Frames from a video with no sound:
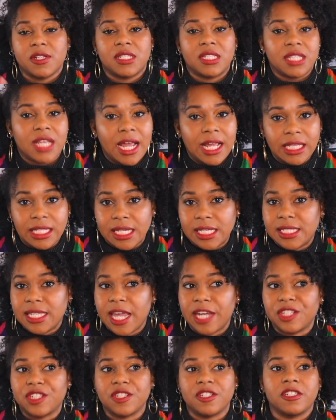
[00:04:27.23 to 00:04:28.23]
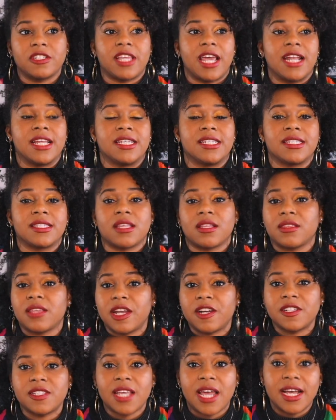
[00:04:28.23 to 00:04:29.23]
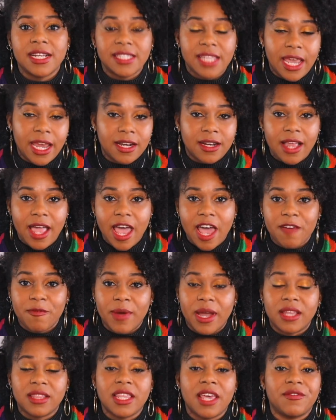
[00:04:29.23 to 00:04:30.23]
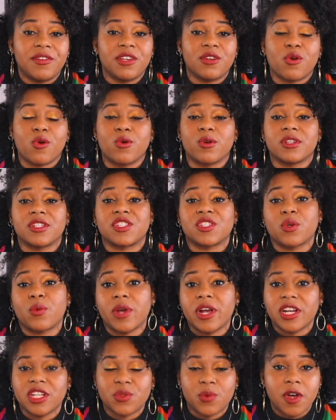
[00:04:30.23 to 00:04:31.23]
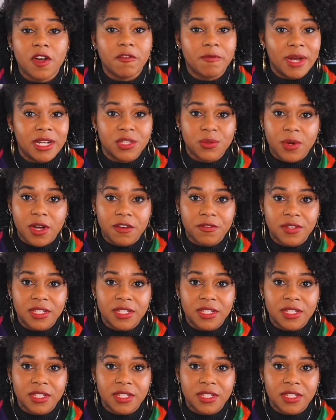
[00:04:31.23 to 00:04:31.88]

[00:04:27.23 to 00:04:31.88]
slightly textured, that is letter size 8.5 by 11 or square 12 by 12